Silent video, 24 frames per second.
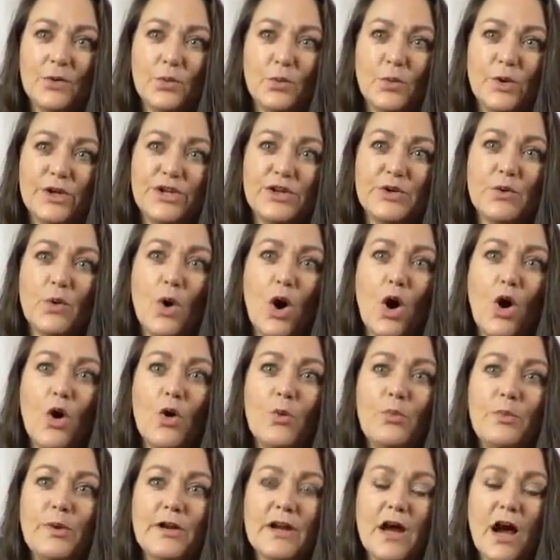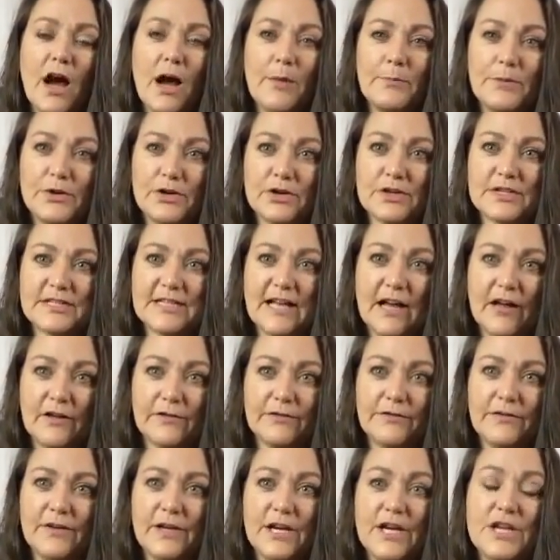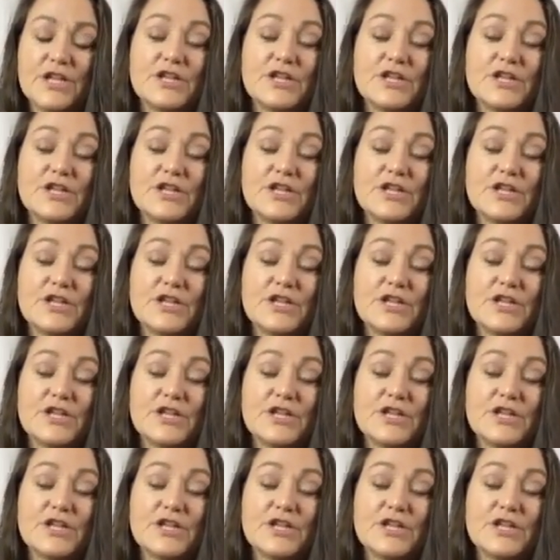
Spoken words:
when you open up yourself